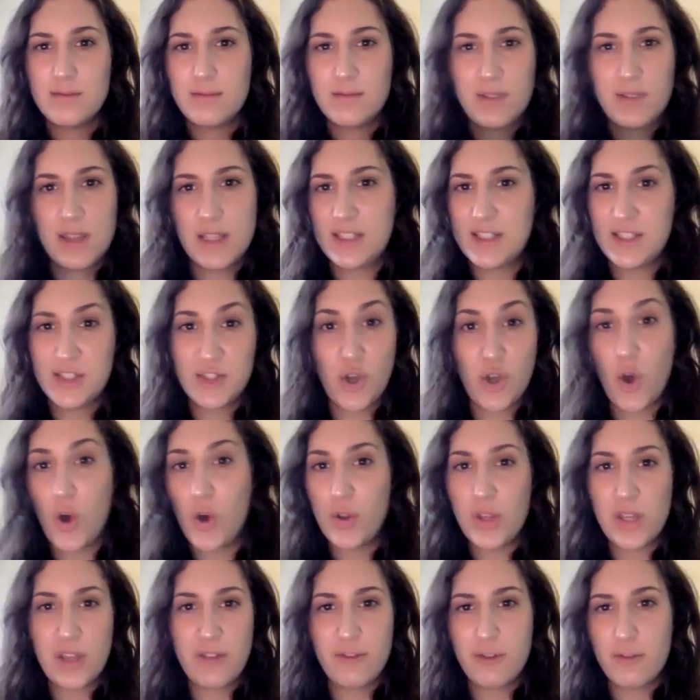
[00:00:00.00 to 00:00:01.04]
this is
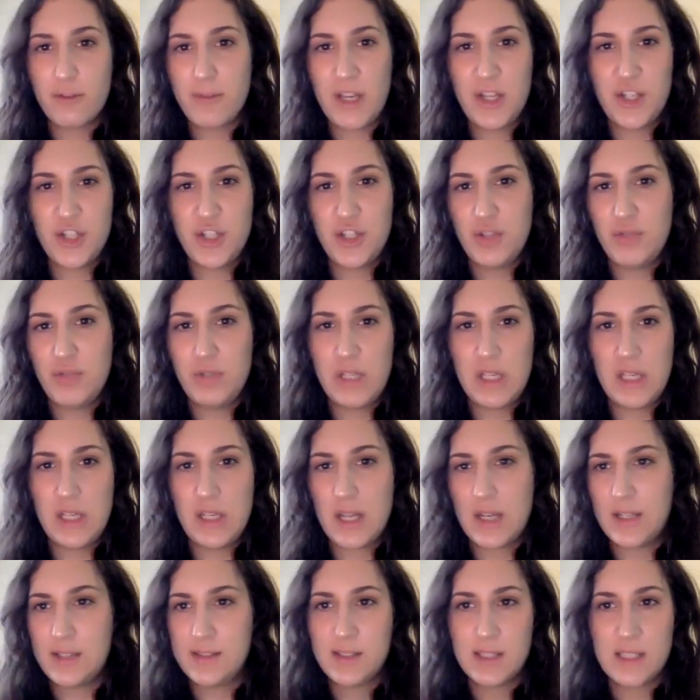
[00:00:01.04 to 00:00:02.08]
all the information you need
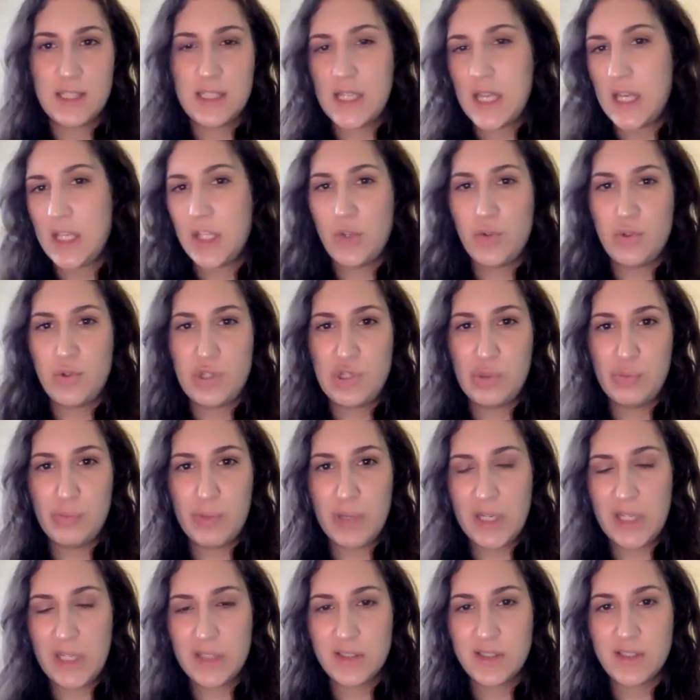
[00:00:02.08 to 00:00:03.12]
and it's going to take you 2
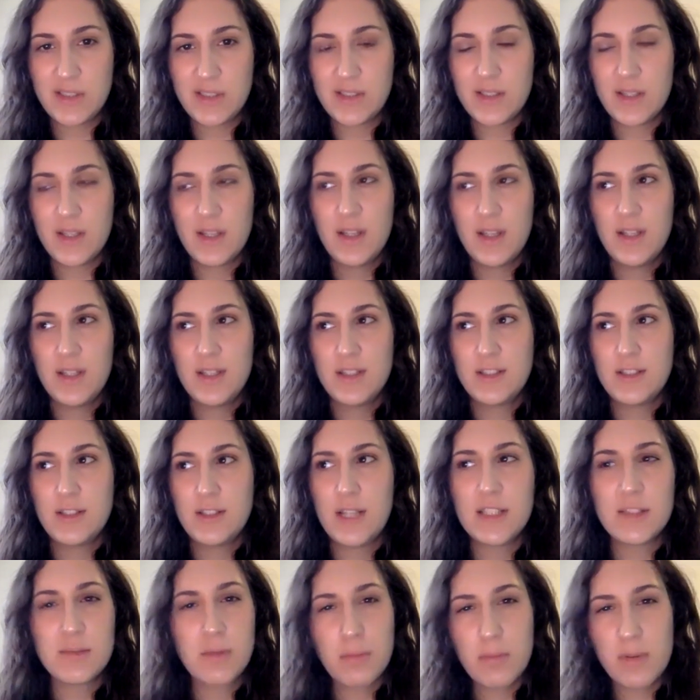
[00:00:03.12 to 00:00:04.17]
minutes. So
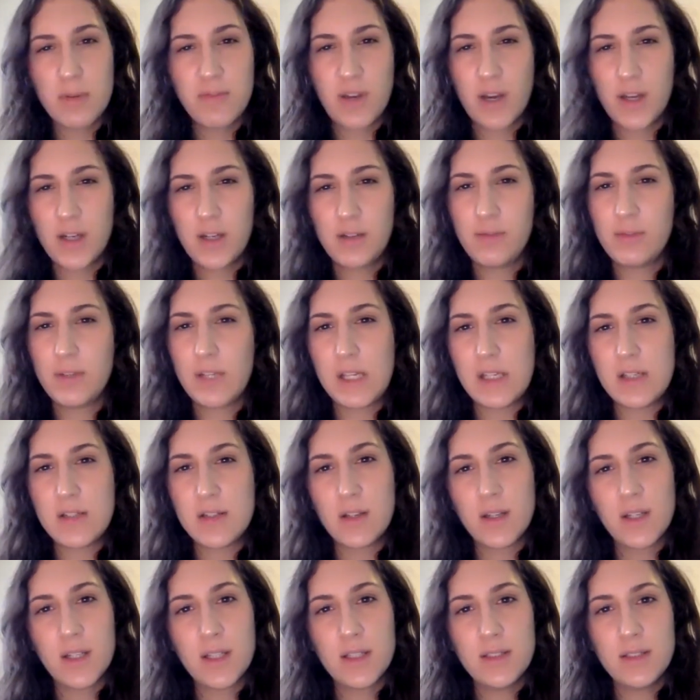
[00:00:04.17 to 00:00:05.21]
that's what we've kind of leaned
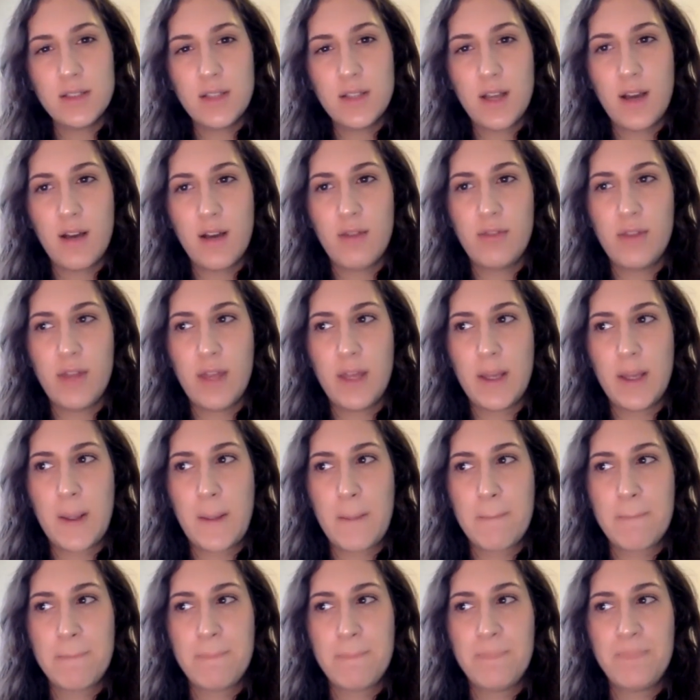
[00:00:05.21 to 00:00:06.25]
on, of like
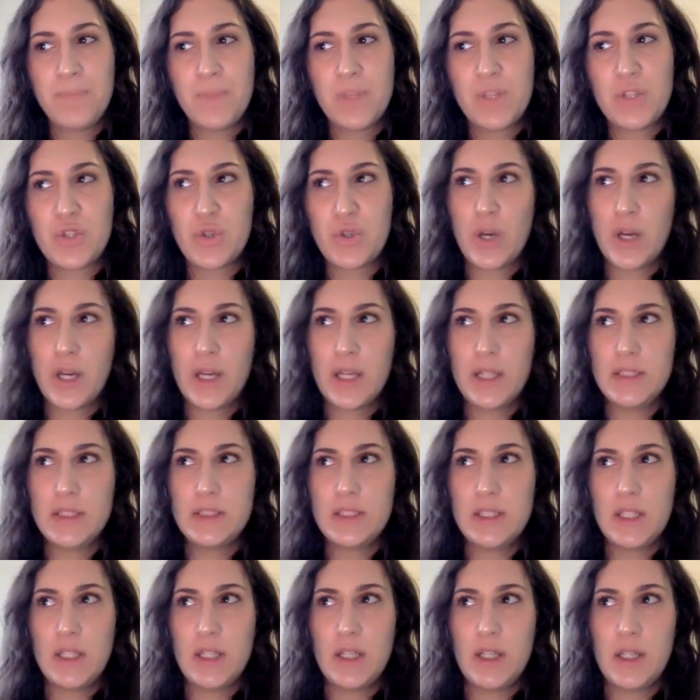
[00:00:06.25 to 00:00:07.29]
trying
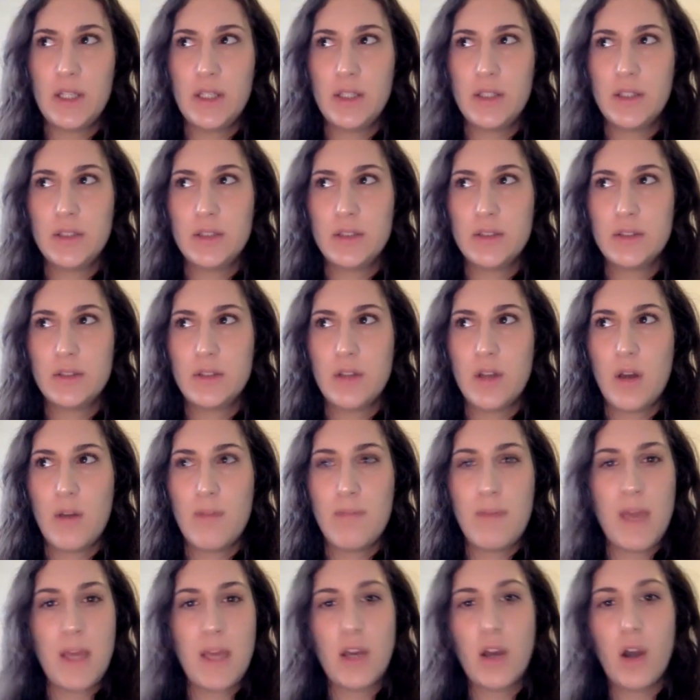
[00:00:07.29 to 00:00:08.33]
to
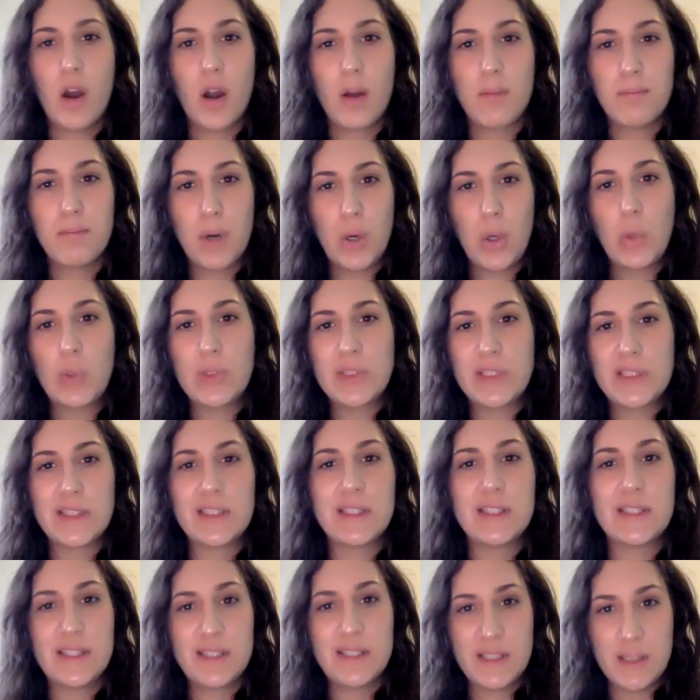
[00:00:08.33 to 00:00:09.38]
make our posts
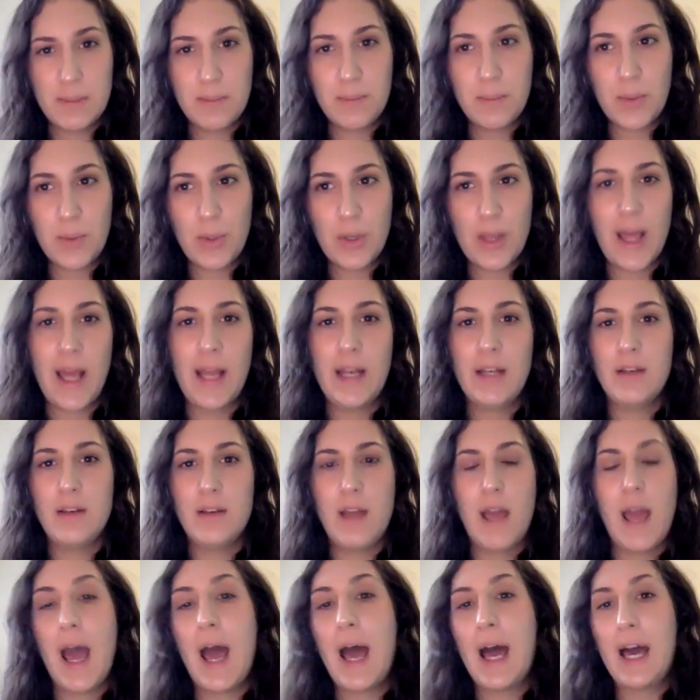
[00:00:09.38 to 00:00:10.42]
simple and
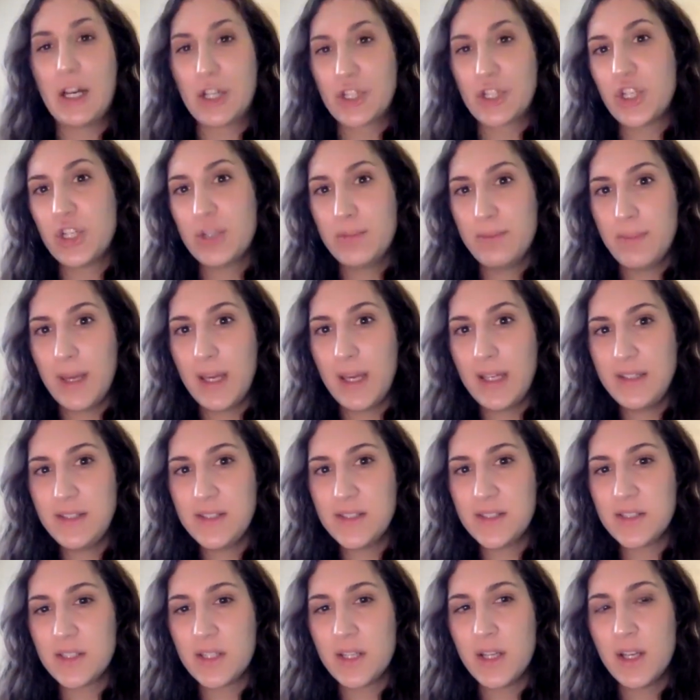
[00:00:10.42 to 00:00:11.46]
action
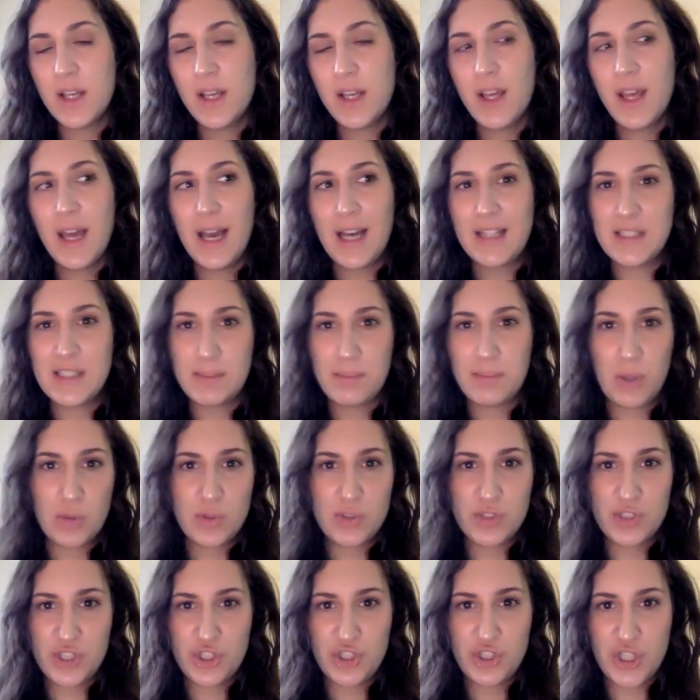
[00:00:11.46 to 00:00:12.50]
based as
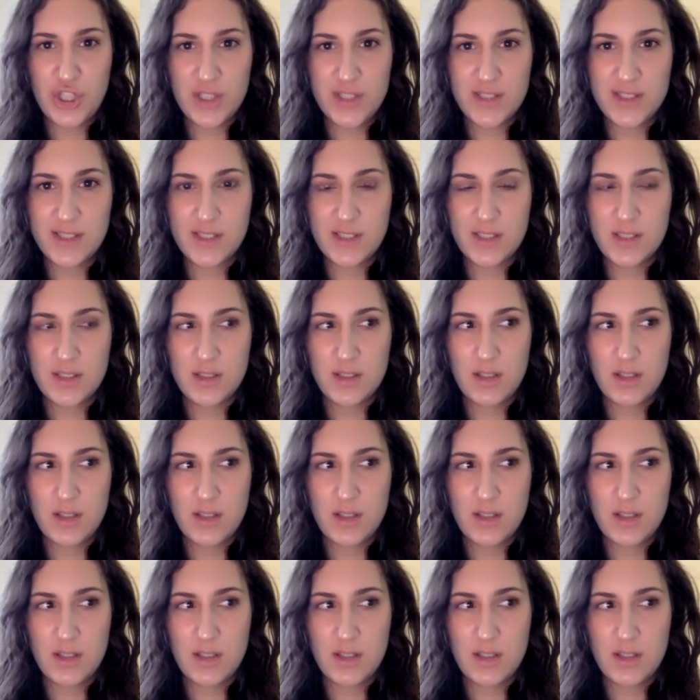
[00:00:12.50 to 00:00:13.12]
opposed to just